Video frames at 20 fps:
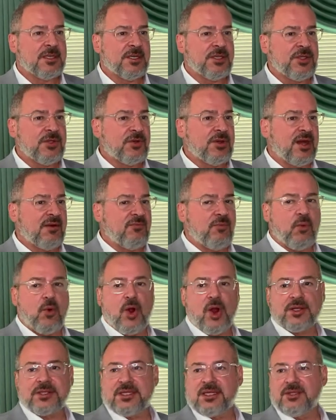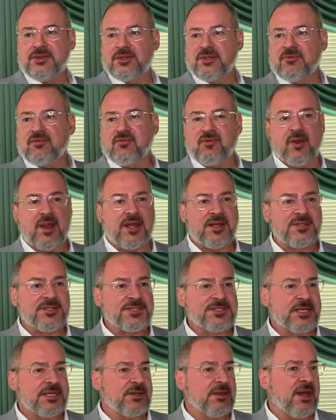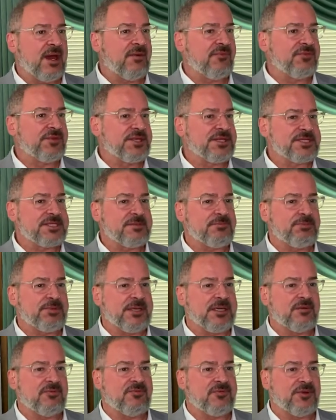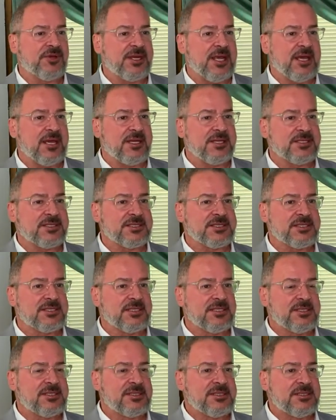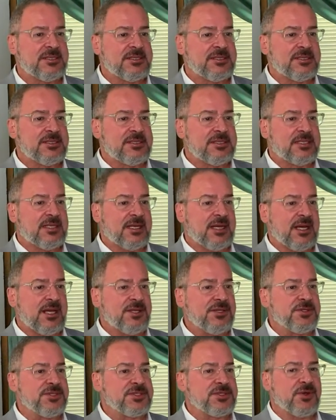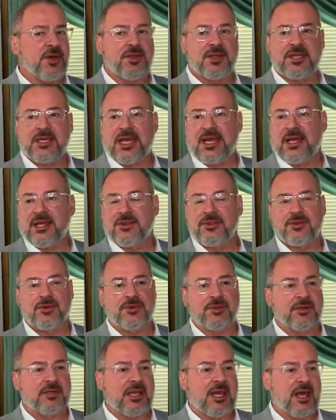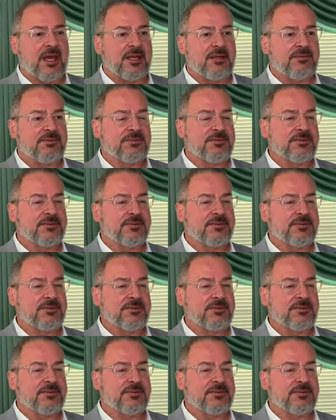You have walked into friends that you have disappeared for days, and you saw the end of their life.